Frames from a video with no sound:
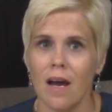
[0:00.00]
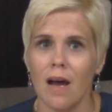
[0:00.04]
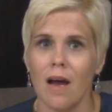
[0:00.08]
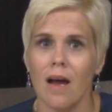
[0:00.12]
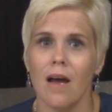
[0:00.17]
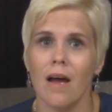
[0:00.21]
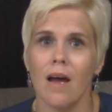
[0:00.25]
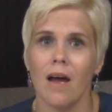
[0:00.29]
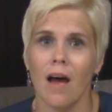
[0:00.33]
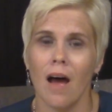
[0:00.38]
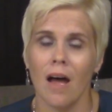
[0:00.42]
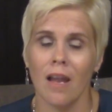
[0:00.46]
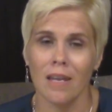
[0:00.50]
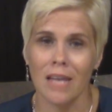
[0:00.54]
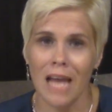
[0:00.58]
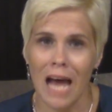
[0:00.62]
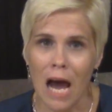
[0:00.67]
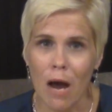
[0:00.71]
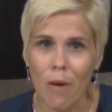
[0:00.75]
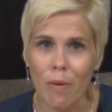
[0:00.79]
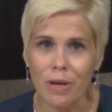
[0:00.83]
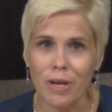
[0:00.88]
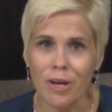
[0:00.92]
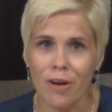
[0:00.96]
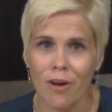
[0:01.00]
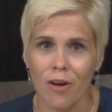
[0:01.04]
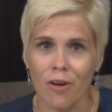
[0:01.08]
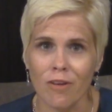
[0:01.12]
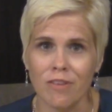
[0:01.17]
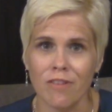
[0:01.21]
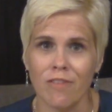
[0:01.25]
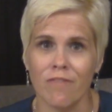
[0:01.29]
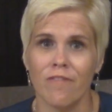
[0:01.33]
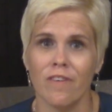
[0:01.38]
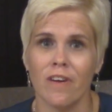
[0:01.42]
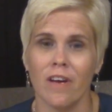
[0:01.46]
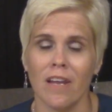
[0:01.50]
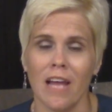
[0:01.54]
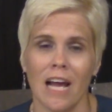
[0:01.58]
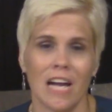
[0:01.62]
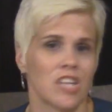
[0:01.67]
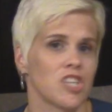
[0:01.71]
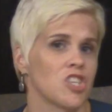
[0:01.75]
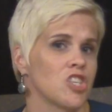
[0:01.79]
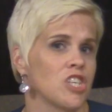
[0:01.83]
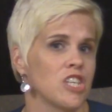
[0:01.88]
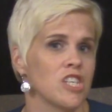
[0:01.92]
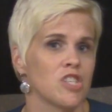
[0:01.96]
allowing her to feel like
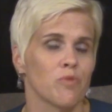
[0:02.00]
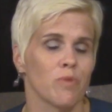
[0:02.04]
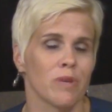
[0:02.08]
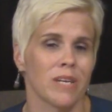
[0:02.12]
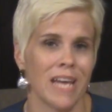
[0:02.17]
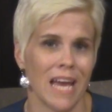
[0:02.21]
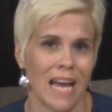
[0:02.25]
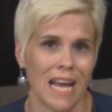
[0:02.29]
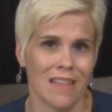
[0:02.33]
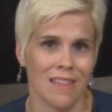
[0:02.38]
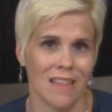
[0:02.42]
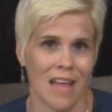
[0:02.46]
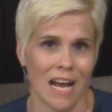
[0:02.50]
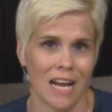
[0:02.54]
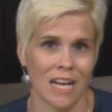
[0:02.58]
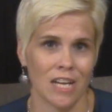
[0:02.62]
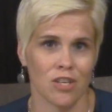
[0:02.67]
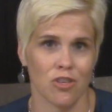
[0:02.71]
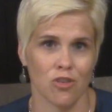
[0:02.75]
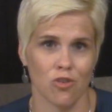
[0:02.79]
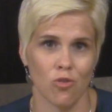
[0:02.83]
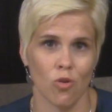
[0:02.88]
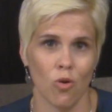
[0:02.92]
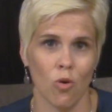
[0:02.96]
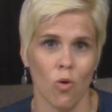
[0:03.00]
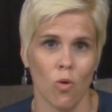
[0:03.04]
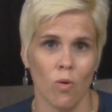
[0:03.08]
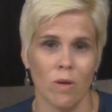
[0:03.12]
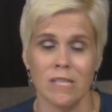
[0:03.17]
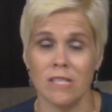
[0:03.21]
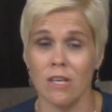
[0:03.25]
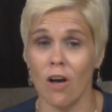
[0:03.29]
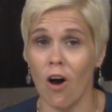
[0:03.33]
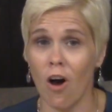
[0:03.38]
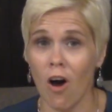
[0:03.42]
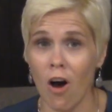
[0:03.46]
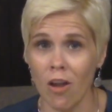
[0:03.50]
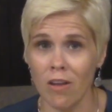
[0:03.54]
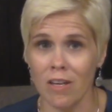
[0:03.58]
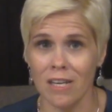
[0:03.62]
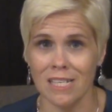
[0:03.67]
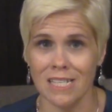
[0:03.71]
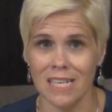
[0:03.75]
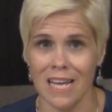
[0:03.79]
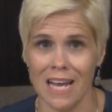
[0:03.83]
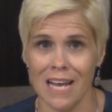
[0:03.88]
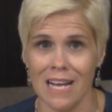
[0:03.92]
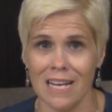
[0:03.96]
she's regained that control is all it
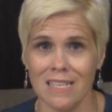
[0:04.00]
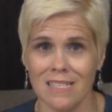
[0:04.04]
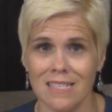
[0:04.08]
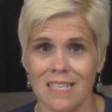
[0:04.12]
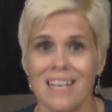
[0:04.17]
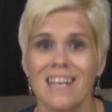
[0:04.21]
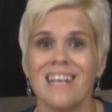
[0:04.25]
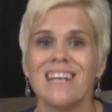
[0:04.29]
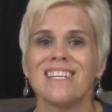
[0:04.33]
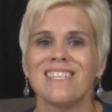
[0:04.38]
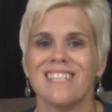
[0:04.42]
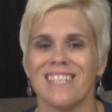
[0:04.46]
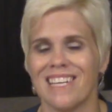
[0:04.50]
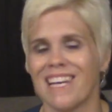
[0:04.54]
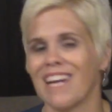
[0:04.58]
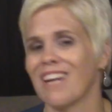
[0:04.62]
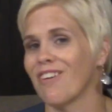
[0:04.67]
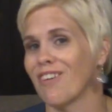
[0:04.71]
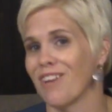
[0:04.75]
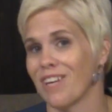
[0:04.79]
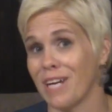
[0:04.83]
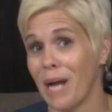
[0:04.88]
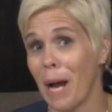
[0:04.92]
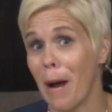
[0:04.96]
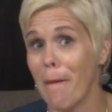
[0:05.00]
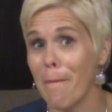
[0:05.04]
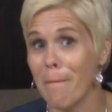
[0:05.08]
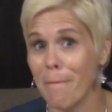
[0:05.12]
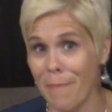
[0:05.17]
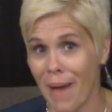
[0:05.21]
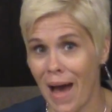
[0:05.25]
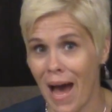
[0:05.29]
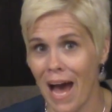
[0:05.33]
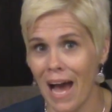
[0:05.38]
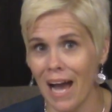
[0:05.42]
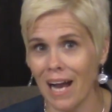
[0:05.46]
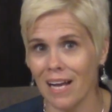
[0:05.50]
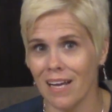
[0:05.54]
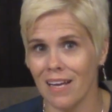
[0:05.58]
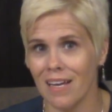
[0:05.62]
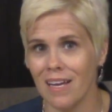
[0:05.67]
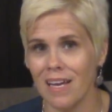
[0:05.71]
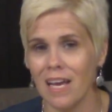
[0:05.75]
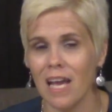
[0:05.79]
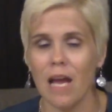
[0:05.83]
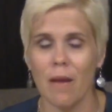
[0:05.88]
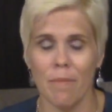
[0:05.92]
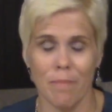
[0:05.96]
takes to get her to come back
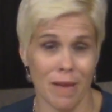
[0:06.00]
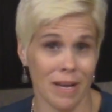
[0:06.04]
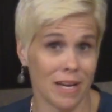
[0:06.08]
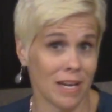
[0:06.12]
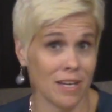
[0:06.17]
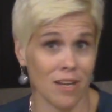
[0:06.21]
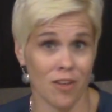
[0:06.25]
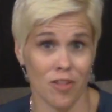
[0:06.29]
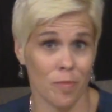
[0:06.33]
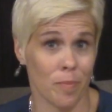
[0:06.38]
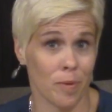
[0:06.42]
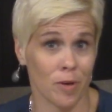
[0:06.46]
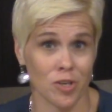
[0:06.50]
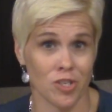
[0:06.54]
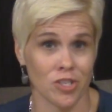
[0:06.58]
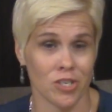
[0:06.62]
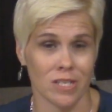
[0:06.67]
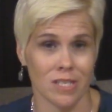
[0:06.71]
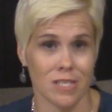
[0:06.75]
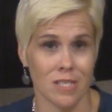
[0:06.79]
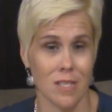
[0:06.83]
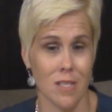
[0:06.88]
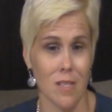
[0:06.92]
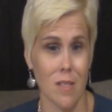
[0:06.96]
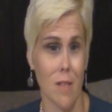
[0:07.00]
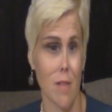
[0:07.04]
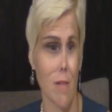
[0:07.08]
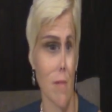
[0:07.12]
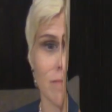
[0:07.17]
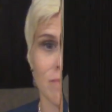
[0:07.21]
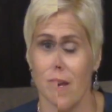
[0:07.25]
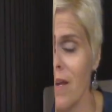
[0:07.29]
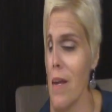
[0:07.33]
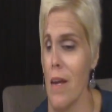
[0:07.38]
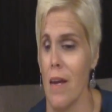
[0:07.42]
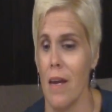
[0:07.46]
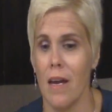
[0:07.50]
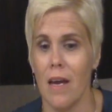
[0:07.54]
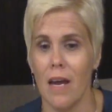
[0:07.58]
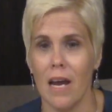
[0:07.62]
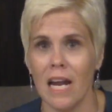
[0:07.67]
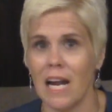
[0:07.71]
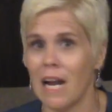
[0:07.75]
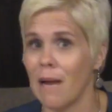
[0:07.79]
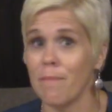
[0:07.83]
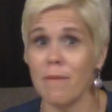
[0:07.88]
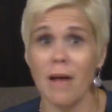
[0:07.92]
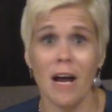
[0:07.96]
and make another purchase.
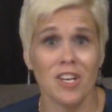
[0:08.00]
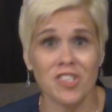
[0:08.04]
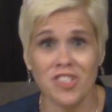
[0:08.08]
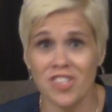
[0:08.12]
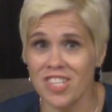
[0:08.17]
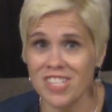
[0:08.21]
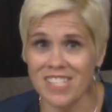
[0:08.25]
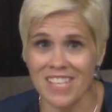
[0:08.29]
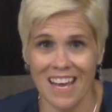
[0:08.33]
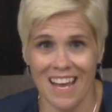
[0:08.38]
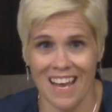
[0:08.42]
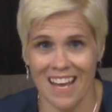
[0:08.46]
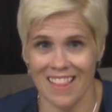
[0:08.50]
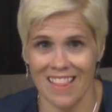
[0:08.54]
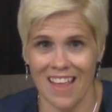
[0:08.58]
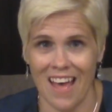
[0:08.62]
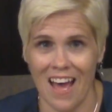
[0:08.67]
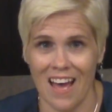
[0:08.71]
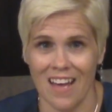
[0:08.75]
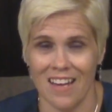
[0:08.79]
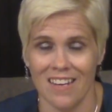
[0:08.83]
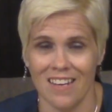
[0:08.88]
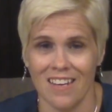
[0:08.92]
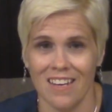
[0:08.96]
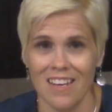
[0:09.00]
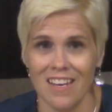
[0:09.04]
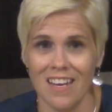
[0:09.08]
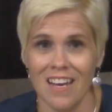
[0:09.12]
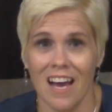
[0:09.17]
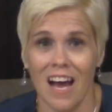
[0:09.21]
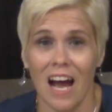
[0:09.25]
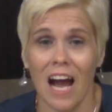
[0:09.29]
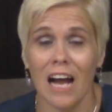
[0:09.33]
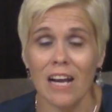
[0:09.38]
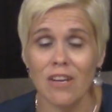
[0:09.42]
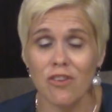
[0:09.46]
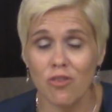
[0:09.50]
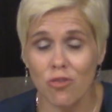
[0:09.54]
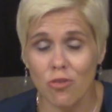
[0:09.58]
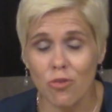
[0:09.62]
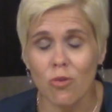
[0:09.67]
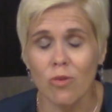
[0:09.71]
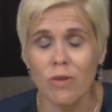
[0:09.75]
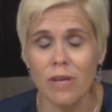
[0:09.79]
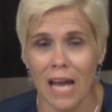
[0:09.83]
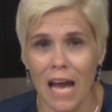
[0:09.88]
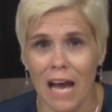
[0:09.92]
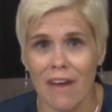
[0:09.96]
And I'm not just saying that. I
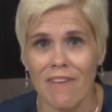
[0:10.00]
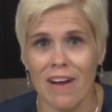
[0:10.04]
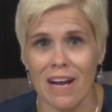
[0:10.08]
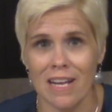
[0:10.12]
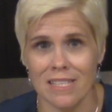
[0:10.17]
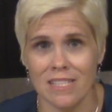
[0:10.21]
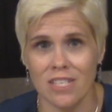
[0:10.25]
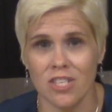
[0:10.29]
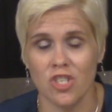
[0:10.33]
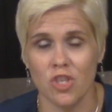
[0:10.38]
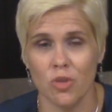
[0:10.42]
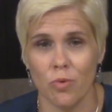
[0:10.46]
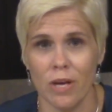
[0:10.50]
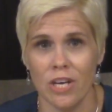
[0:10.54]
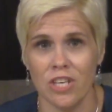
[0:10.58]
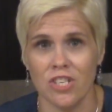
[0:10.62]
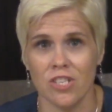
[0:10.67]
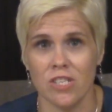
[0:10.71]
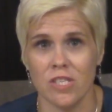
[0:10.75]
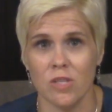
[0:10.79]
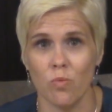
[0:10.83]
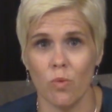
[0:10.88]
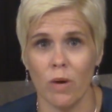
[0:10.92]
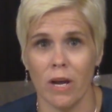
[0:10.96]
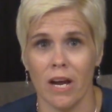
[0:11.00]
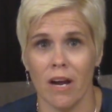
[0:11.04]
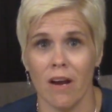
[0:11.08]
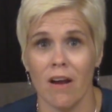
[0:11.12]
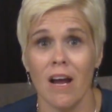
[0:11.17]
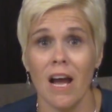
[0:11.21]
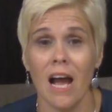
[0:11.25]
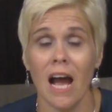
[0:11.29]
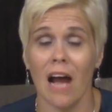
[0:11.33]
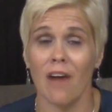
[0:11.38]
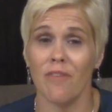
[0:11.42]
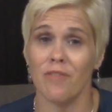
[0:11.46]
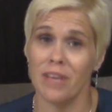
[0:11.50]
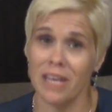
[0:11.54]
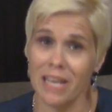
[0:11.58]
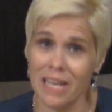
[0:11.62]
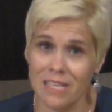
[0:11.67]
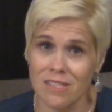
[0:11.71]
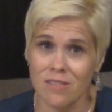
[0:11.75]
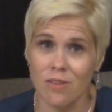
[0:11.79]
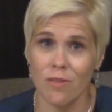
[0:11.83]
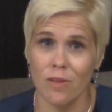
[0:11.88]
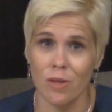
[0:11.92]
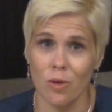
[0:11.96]
truly have had situations where I've
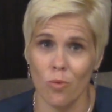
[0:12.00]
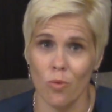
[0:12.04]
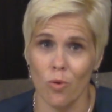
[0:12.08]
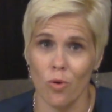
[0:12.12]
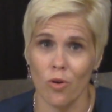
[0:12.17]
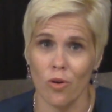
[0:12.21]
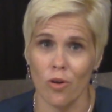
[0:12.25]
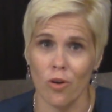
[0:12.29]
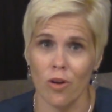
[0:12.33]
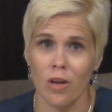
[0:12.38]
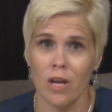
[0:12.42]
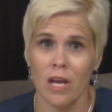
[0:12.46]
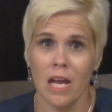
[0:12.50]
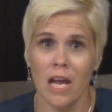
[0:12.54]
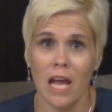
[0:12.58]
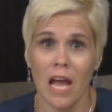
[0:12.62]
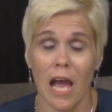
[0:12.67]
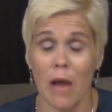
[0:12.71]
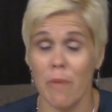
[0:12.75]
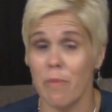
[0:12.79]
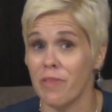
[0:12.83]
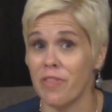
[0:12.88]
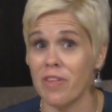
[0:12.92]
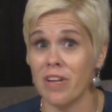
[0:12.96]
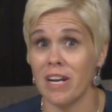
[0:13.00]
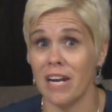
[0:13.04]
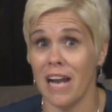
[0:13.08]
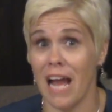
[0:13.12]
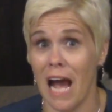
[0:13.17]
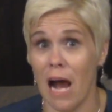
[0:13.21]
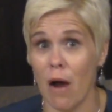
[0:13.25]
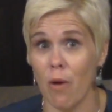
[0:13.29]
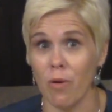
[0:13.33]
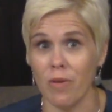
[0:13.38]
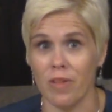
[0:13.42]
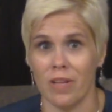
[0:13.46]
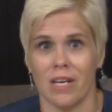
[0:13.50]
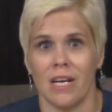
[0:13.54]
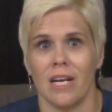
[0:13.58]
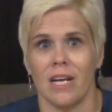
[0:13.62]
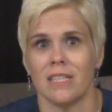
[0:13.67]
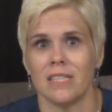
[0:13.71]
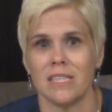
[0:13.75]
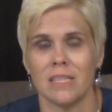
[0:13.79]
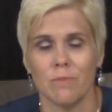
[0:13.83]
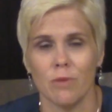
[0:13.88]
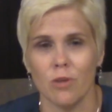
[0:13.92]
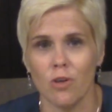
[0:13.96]
canceled the order and within an hour the
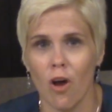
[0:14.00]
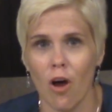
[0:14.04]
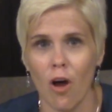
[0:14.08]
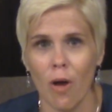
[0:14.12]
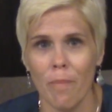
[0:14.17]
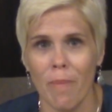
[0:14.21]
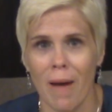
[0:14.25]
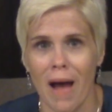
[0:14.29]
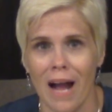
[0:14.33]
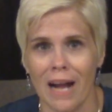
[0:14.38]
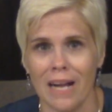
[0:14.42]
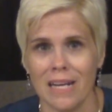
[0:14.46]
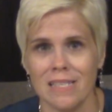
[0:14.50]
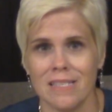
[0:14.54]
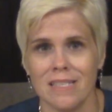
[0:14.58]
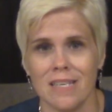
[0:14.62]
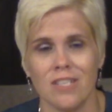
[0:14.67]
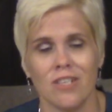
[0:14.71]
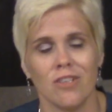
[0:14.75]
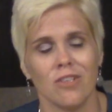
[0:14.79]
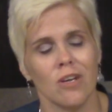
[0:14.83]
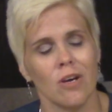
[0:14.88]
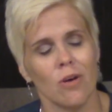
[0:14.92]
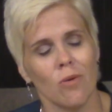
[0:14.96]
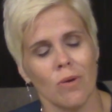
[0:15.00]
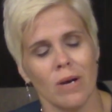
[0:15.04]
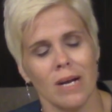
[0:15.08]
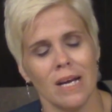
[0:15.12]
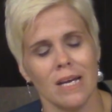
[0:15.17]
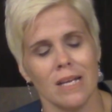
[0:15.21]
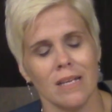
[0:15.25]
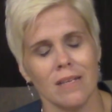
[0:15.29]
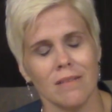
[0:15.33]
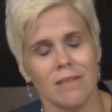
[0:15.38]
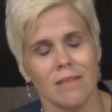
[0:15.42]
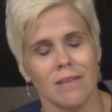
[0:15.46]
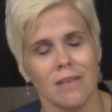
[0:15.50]
customer called back and said, you know what?